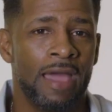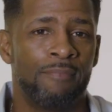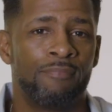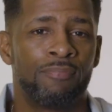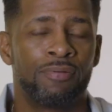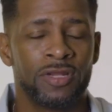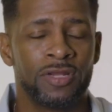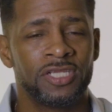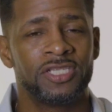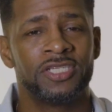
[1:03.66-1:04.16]

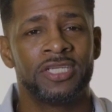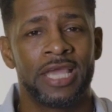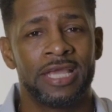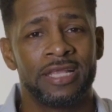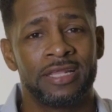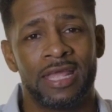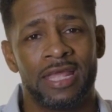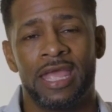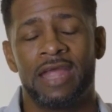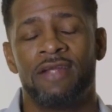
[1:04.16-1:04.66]

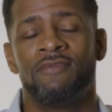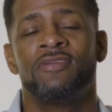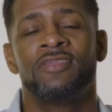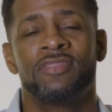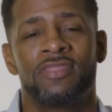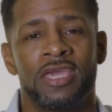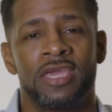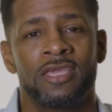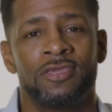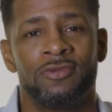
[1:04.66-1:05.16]
appreciate
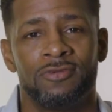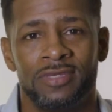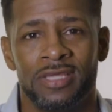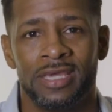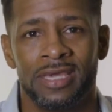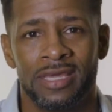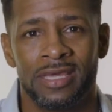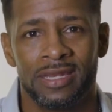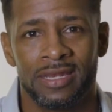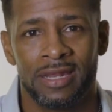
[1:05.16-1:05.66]
everything you
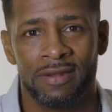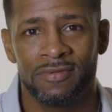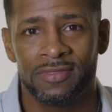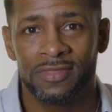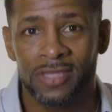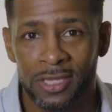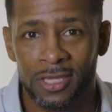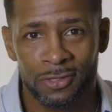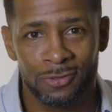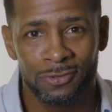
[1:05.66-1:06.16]
did and
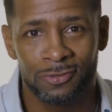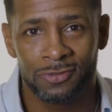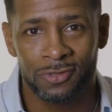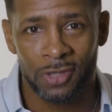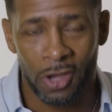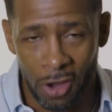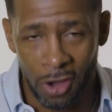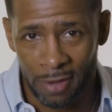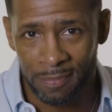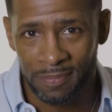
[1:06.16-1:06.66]
everything you
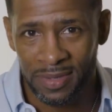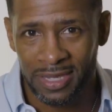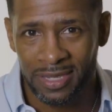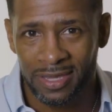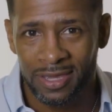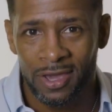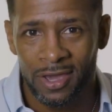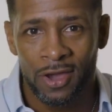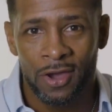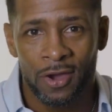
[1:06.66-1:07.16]
taught
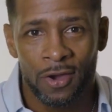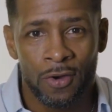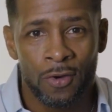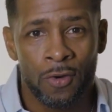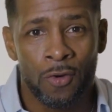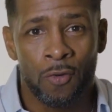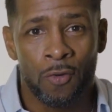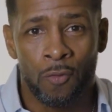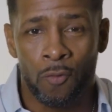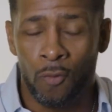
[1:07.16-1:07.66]
me
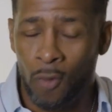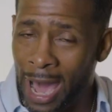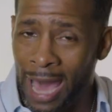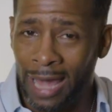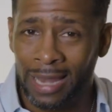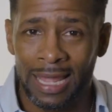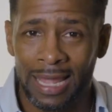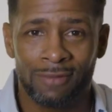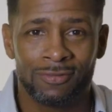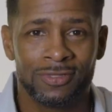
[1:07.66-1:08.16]

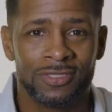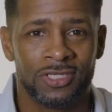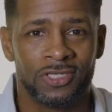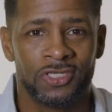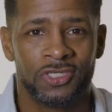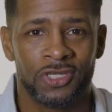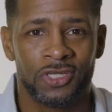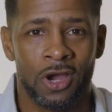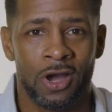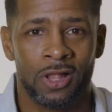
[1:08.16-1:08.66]
while I was in
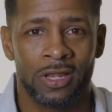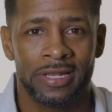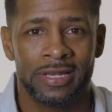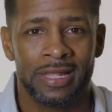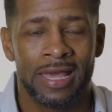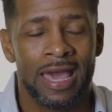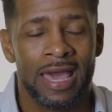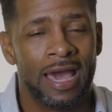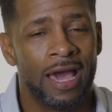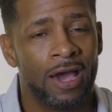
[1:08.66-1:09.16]
Charlotte.
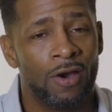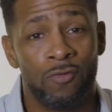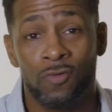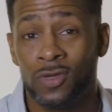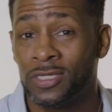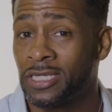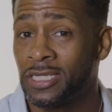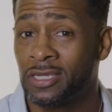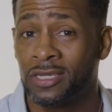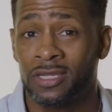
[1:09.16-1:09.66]
I
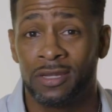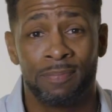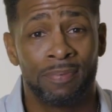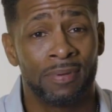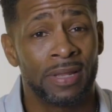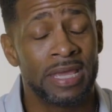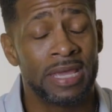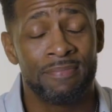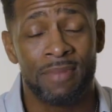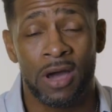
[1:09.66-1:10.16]
wish I could have
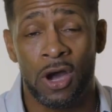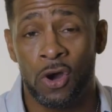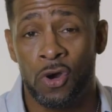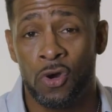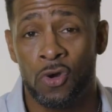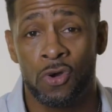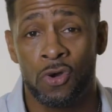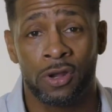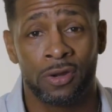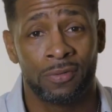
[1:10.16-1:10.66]
played my
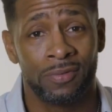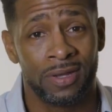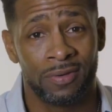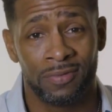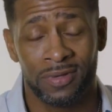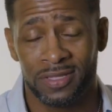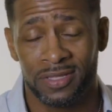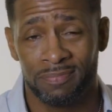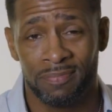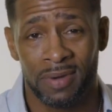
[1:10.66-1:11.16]
whole career
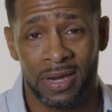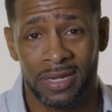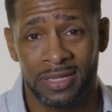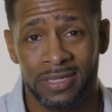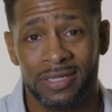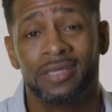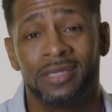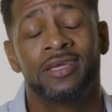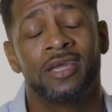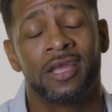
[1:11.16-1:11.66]
with you,
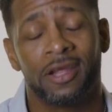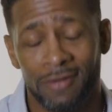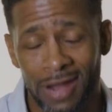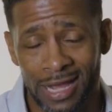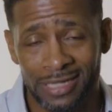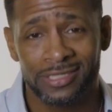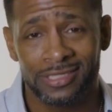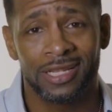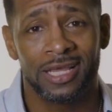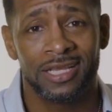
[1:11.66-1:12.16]
buddy.
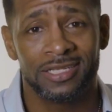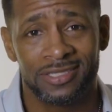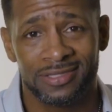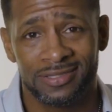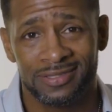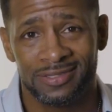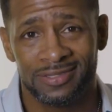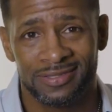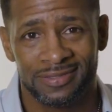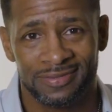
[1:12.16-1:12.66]
Congratulations.